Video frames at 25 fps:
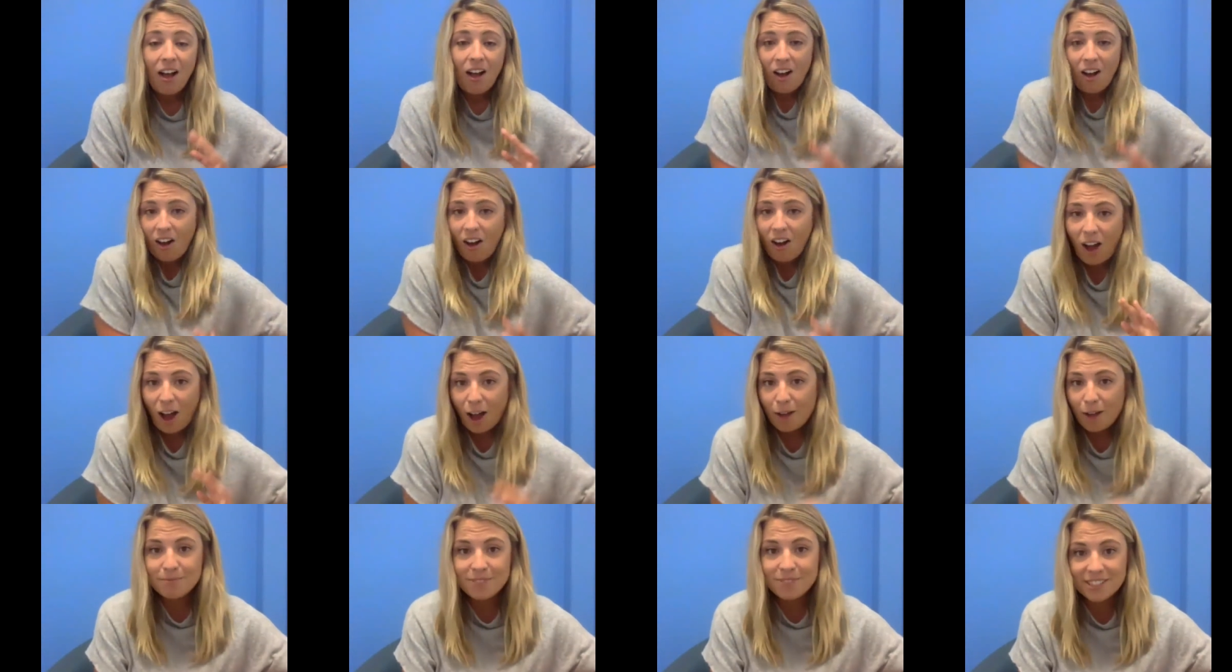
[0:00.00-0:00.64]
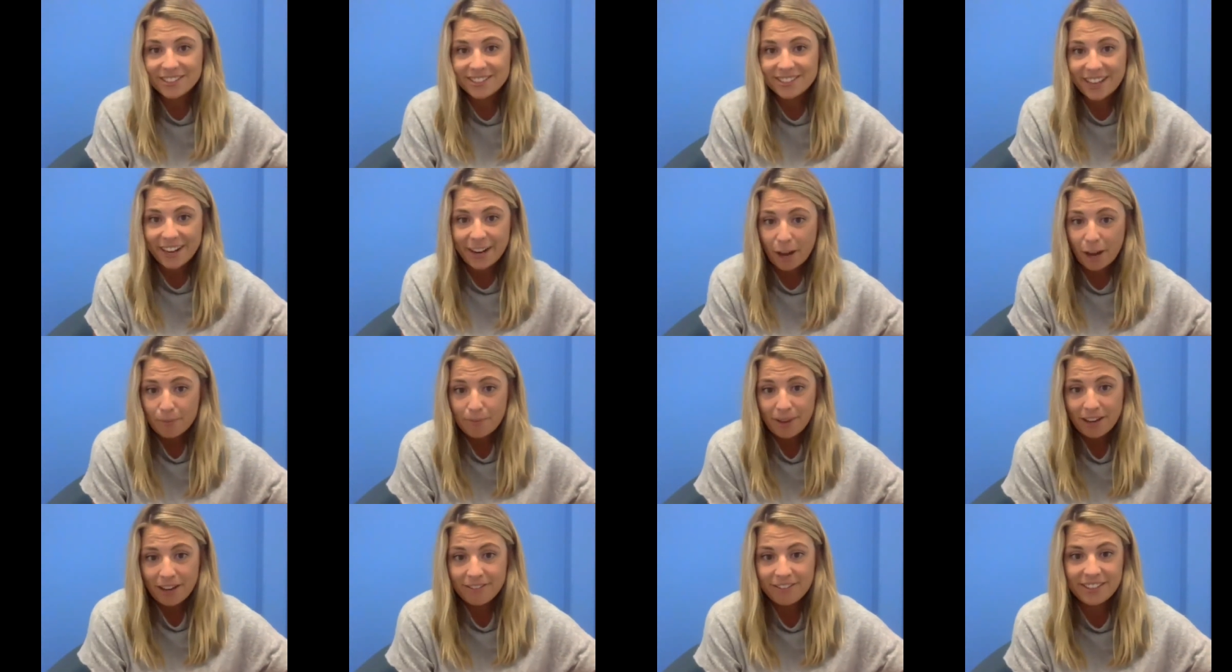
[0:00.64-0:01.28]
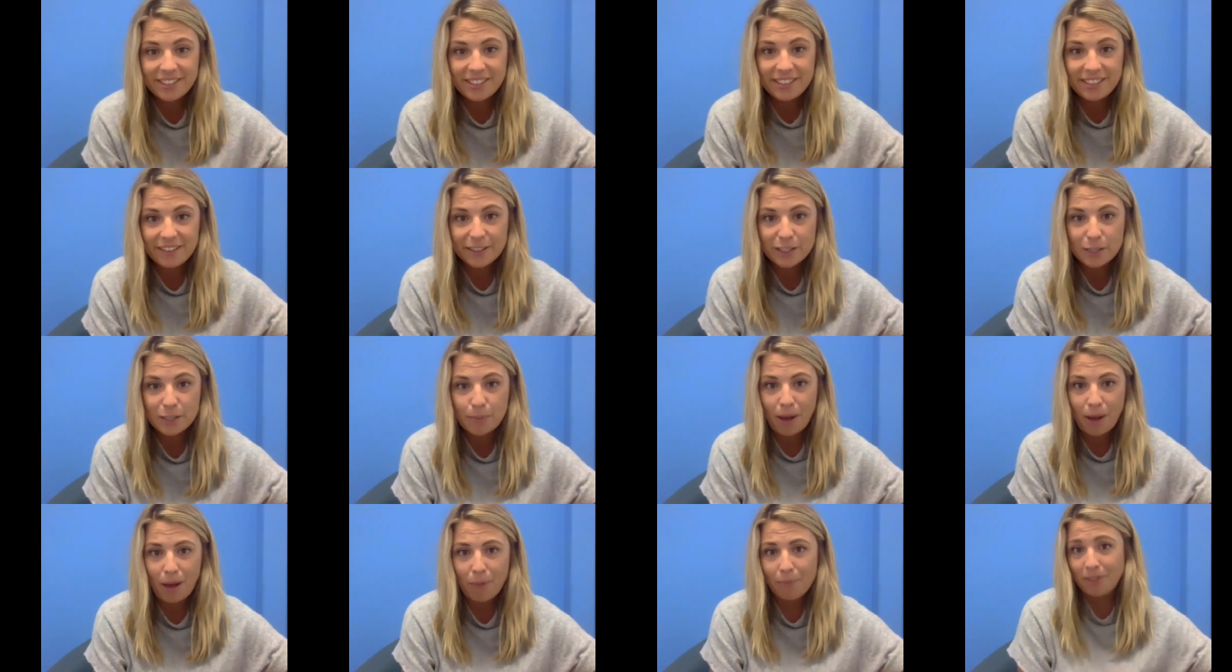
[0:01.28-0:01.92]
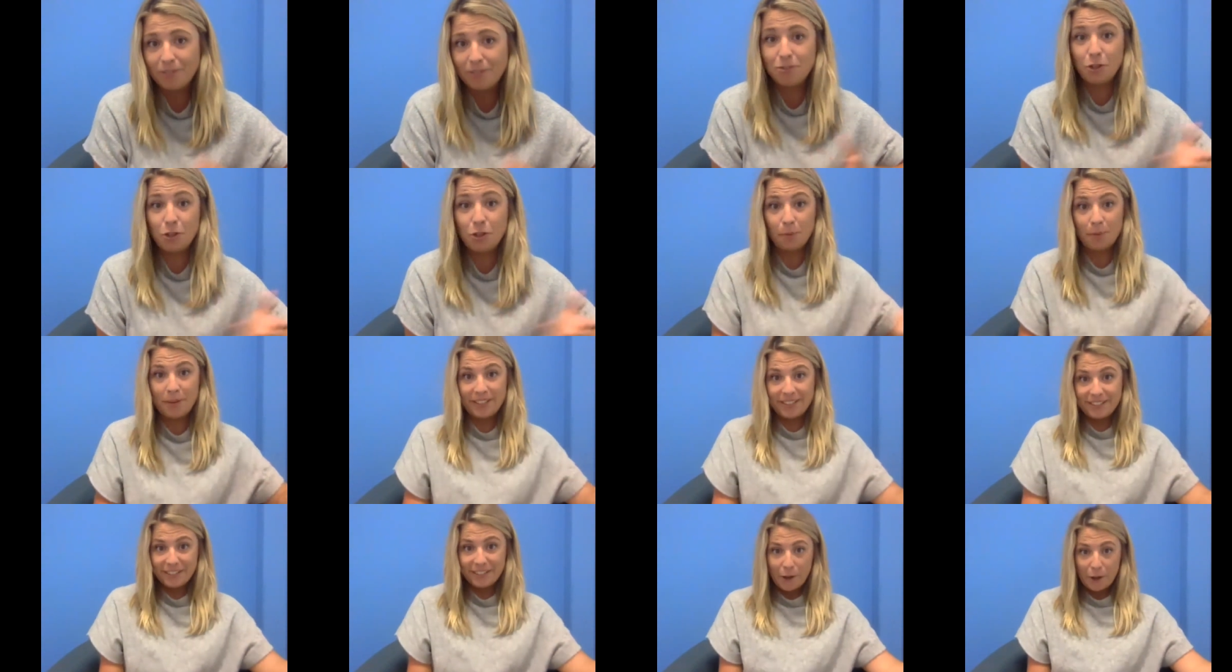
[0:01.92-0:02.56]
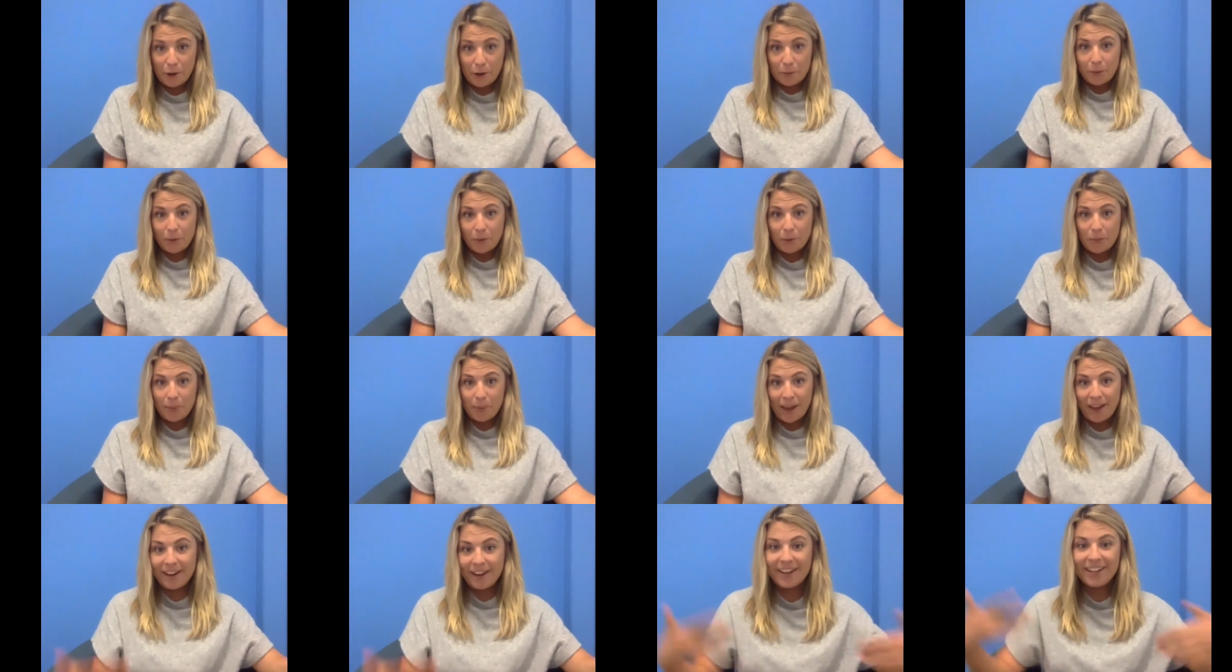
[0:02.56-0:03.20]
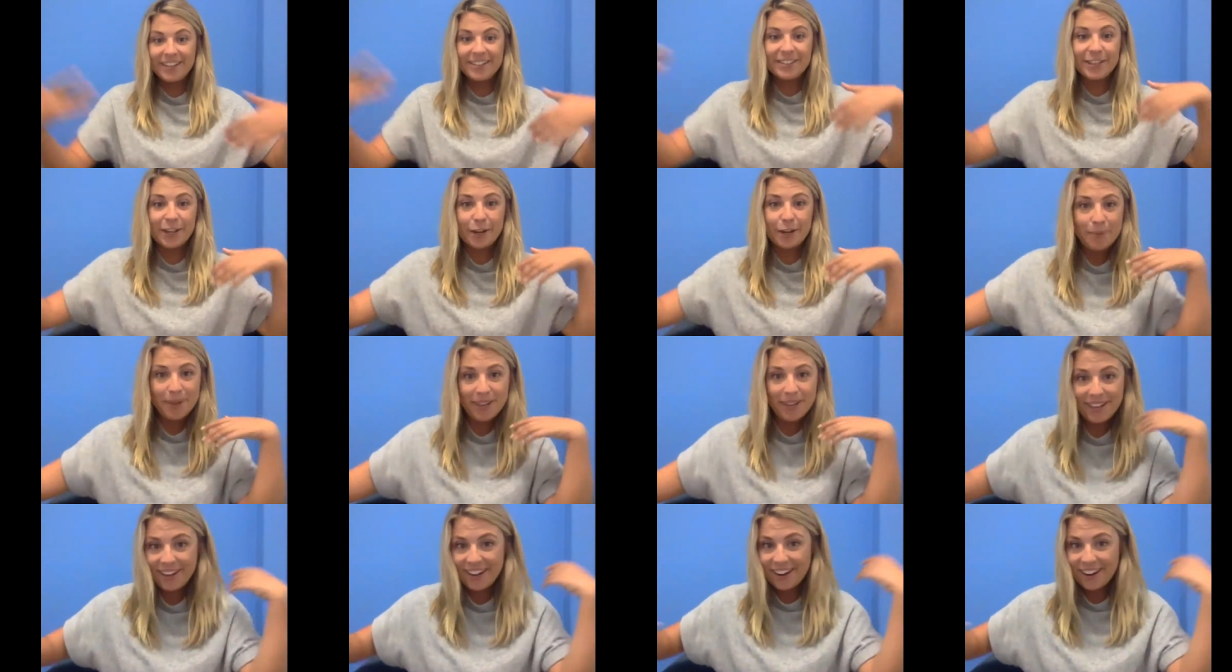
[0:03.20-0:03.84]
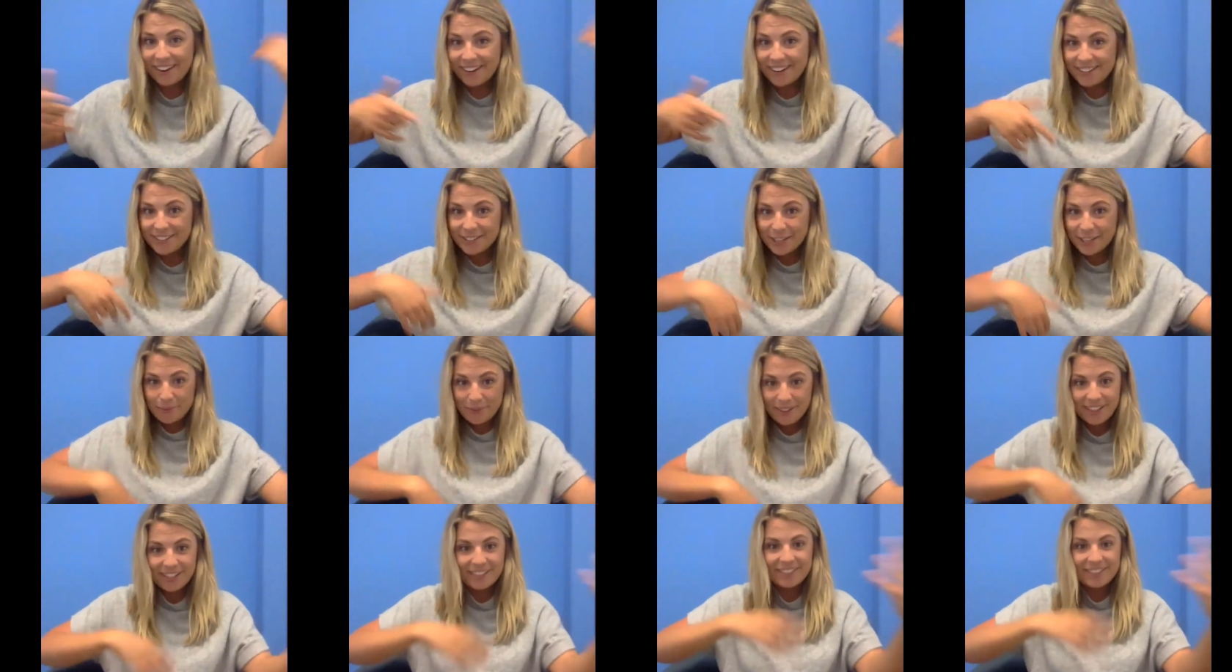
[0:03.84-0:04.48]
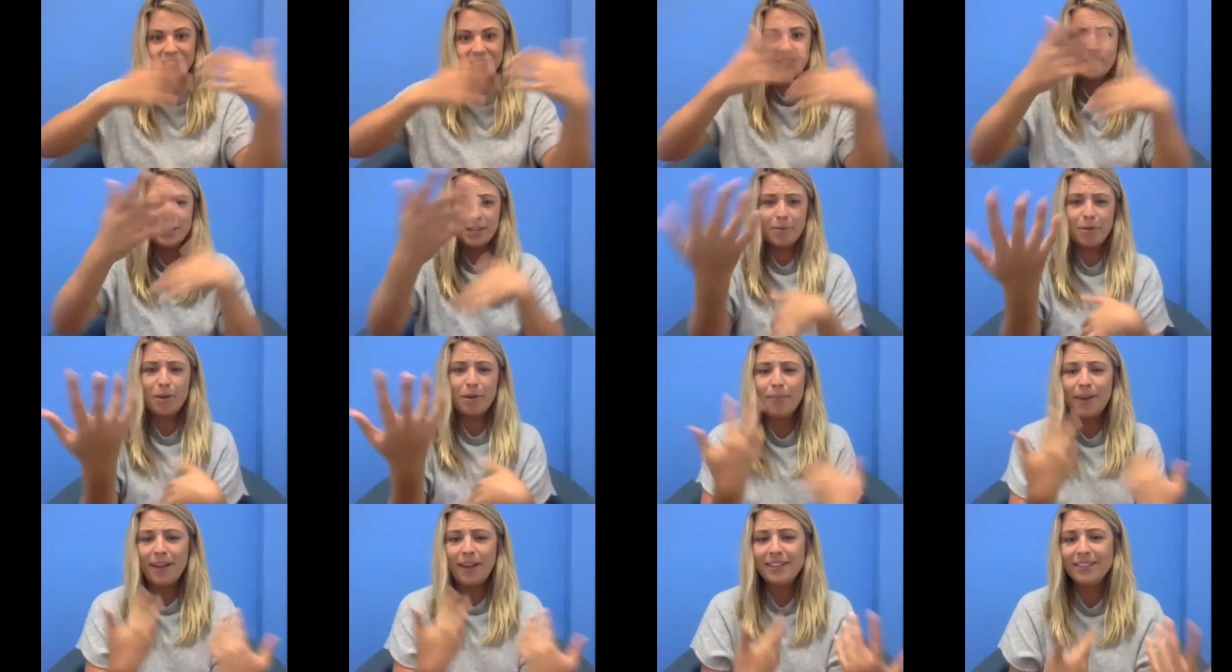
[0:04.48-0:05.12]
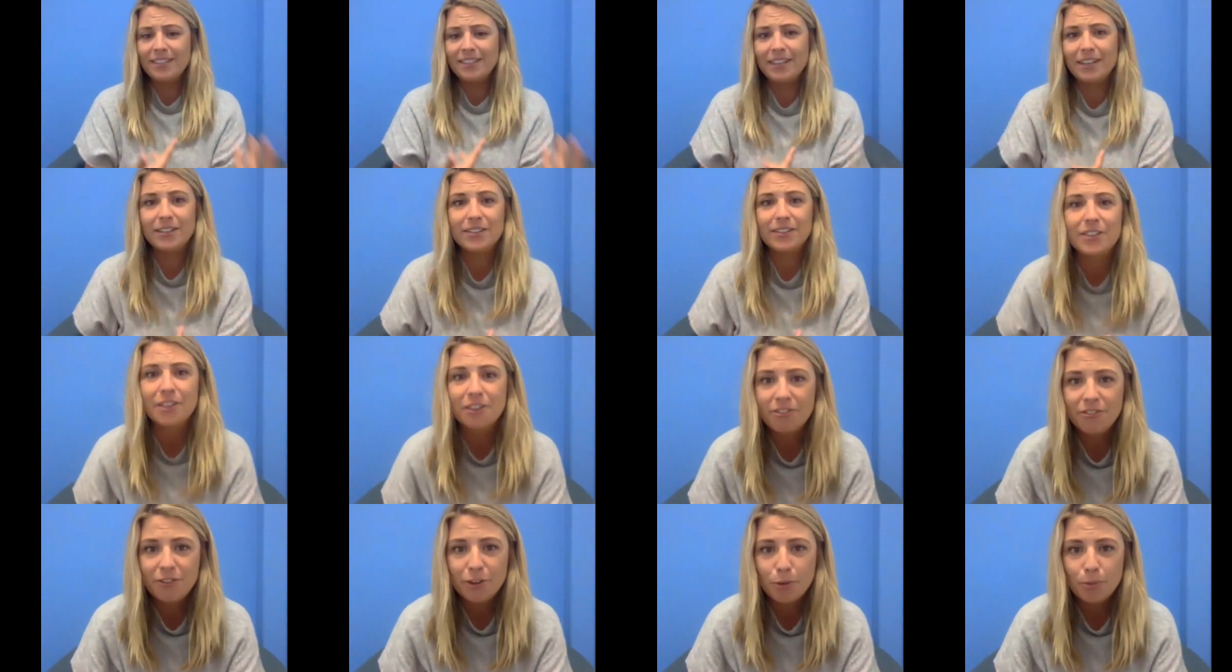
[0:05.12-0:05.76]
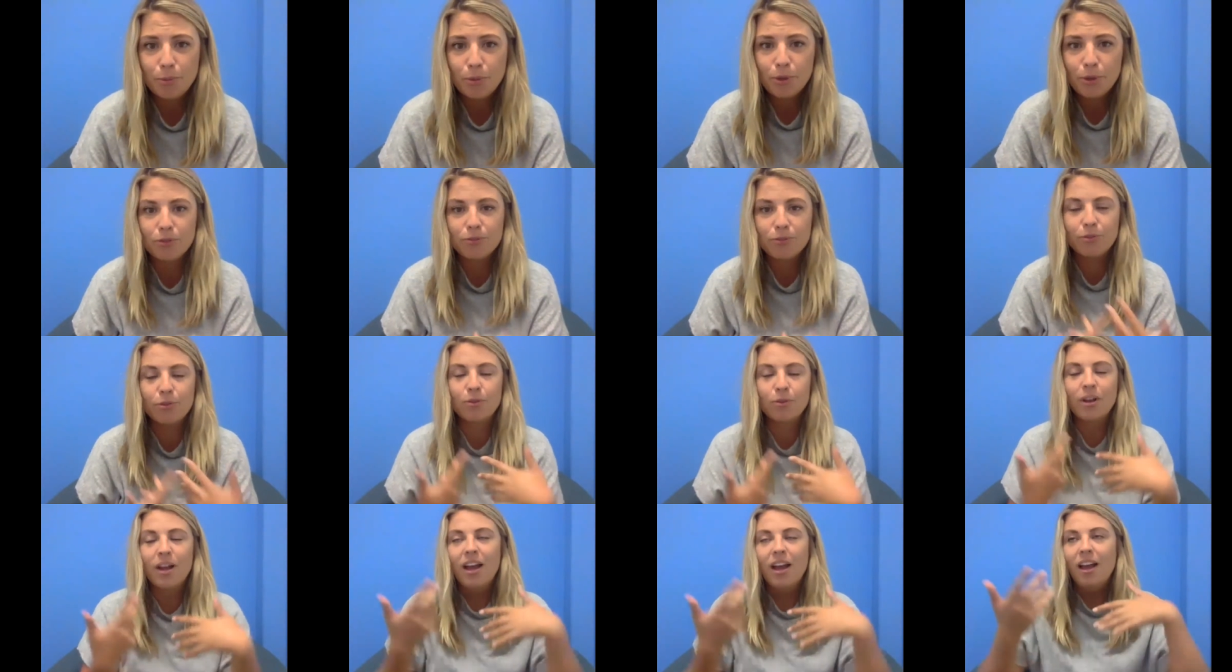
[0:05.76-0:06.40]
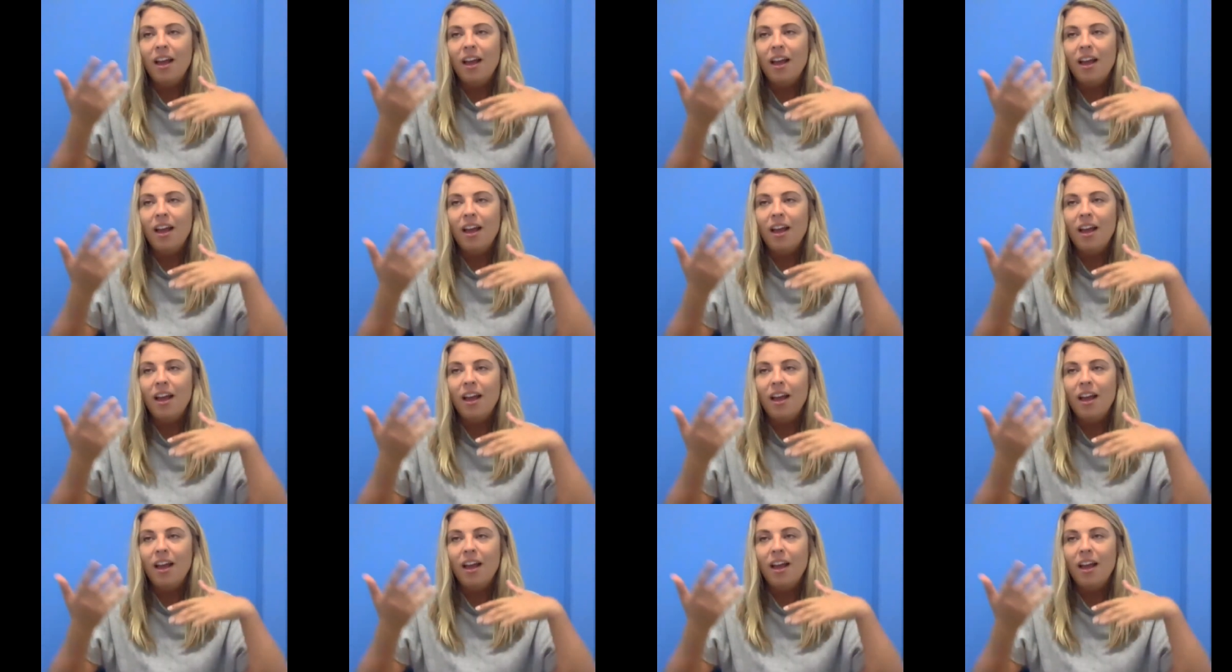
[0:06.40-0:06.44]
oh, I'm just like, I'm manifesting this apartment. Do you want me to tell you all about it? It's going to be here and it's going to be this and it's going to be amazing. And it's going to feel beautiful.